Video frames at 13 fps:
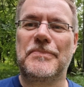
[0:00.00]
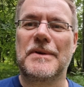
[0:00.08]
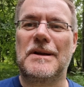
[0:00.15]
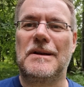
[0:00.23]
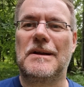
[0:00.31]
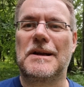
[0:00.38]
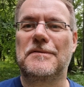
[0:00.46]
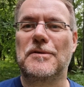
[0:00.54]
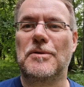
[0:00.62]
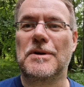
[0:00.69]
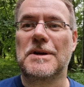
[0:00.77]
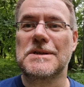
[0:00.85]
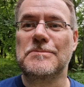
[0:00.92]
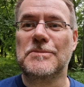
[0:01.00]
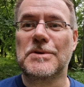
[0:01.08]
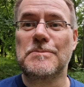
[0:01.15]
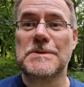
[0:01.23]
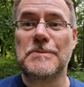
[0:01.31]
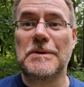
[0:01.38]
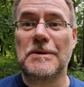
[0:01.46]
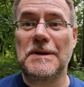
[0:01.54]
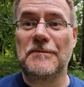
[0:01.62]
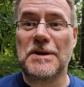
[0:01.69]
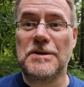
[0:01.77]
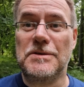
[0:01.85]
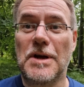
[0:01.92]
a lot of organism groups, we don't
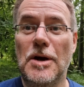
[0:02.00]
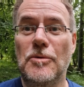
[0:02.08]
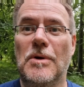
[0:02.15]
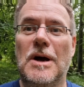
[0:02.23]
even know